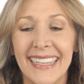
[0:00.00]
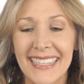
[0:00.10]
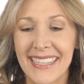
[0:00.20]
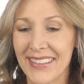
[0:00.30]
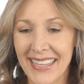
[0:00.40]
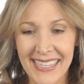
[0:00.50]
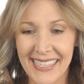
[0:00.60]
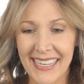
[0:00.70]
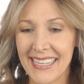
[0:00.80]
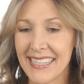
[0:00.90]
So this
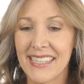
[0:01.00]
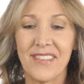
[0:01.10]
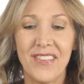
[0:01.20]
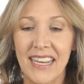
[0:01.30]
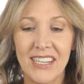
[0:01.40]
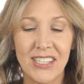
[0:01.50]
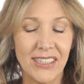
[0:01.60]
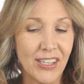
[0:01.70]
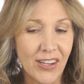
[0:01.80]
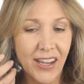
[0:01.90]
is the finished
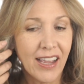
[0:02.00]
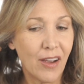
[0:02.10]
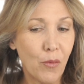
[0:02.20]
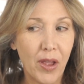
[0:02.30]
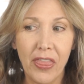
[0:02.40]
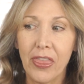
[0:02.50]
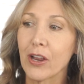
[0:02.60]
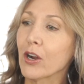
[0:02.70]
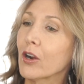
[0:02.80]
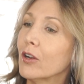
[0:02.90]
look with the
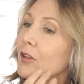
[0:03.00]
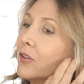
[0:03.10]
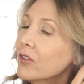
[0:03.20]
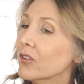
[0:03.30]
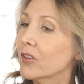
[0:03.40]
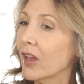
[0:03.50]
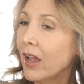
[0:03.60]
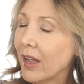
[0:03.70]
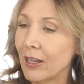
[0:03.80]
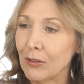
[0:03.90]
curls,
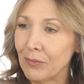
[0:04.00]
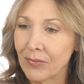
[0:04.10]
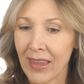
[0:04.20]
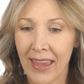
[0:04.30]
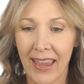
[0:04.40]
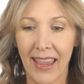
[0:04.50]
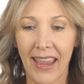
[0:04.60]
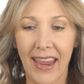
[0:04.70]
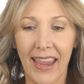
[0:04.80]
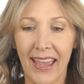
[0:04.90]

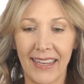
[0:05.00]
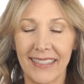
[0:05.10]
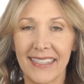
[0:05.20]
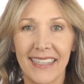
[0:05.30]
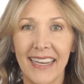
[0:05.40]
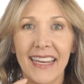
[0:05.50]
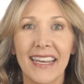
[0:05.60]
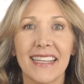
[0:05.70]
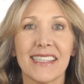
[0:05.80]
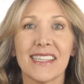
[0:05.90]
and it
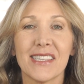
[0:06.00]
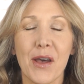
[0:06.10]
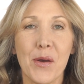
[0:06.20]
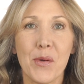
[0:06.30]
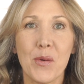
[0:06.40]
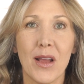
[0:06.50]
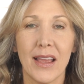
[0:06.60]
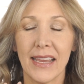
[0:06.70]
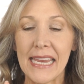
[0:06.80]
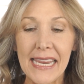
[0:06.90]
is so
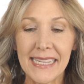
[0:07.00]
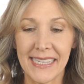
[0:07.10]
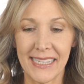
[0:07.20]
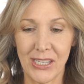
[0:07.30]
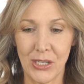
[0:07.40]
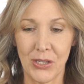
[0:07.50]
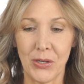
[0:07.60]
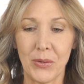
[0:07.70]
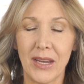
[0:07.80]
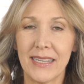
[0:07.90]
easy to
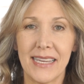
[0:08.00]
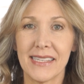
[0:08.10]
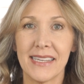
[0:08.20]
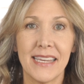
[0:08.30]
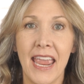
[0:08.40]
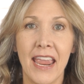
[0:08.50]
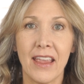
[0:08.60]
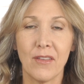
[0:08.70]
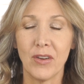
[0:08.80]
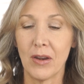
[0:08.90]
do. It doesn't
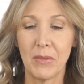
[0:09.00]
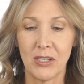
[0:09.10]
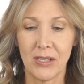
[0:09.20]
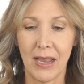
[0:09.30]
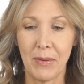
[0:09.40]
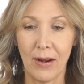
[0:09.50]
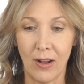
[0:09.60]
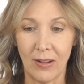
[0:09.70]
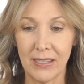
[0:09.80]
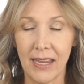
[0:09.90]
take very much time at
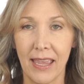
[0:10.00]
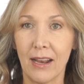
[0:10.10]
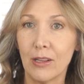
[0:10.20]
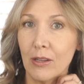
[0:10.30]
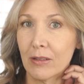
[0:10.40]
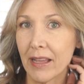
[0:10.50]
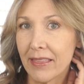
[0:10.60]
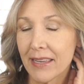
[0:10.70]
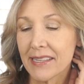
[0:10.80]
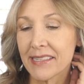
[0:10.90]
all to get a look like
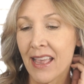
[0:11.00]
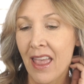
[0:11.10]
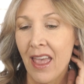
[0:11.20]
this.